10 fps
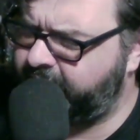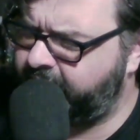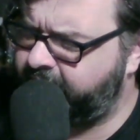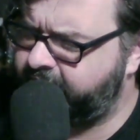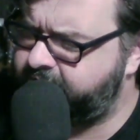
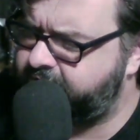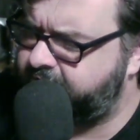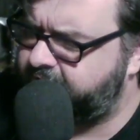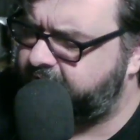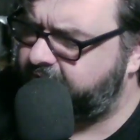legs.
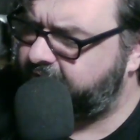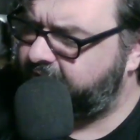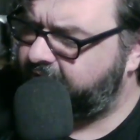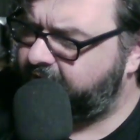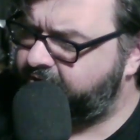
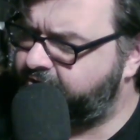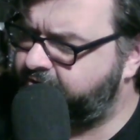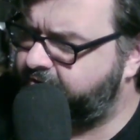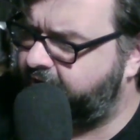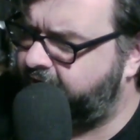She
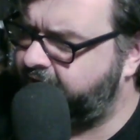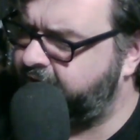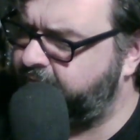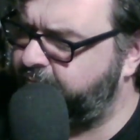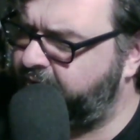shouldn't hide
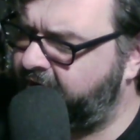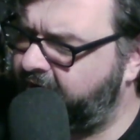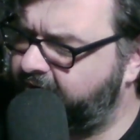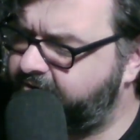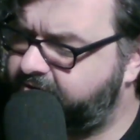them in
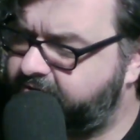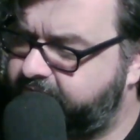pants.